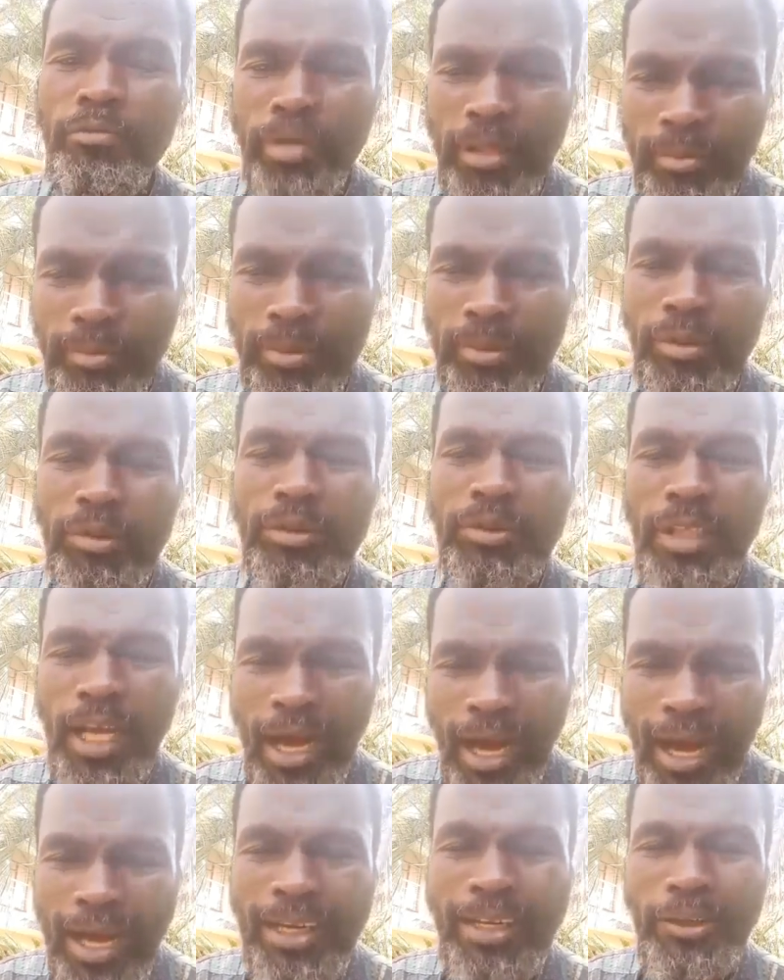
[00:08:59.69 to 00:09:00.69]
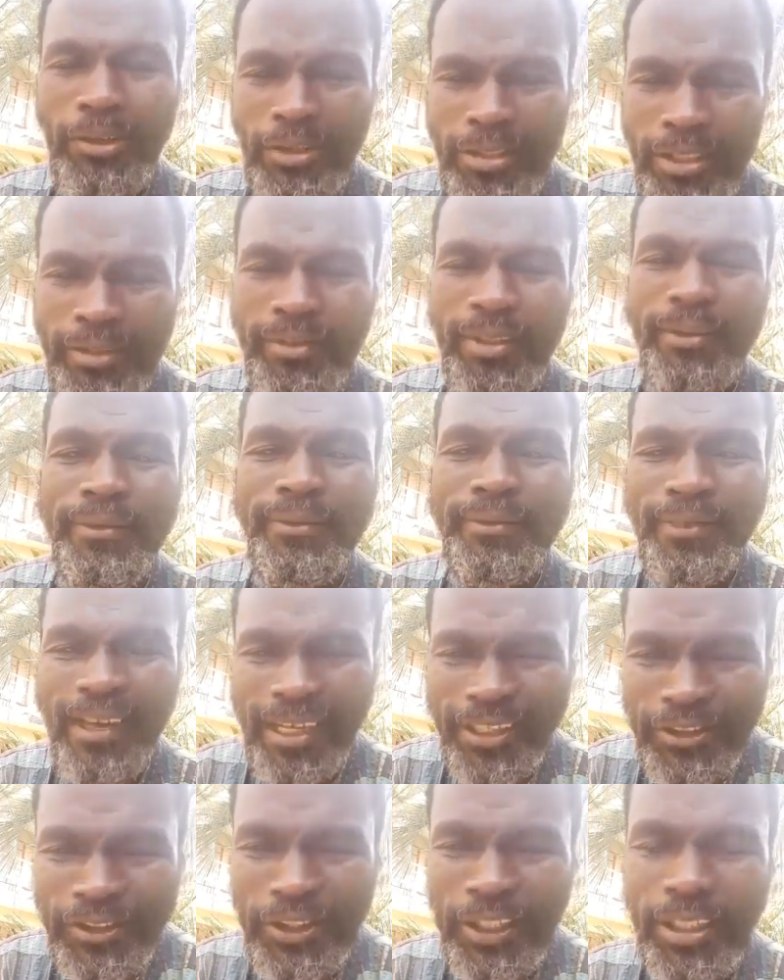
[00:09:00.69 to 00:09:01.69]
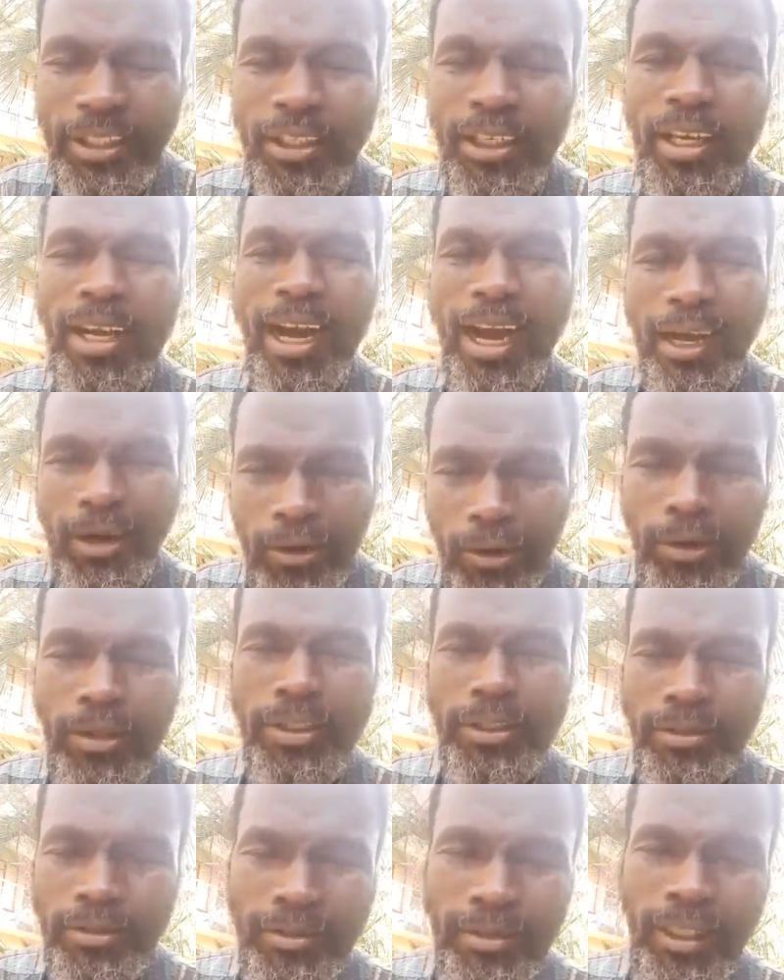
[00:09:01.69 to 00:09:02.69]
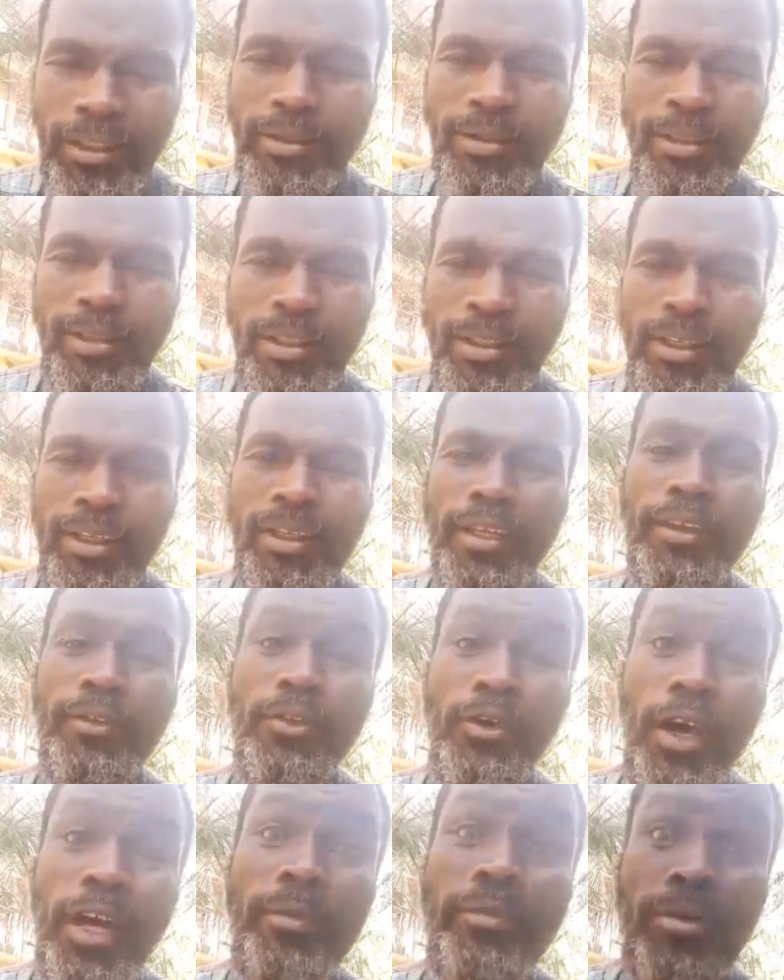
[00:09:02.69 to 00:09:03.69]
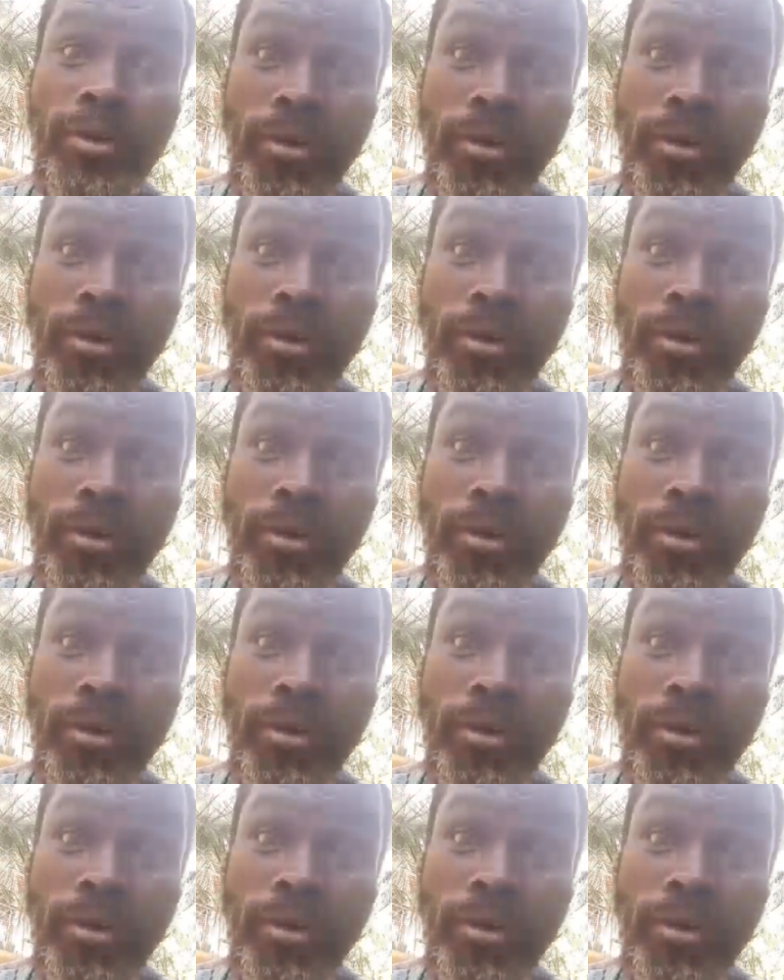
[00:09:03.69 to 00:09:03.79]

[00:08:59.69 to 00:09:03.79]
People are not even functioning according to that. If you are a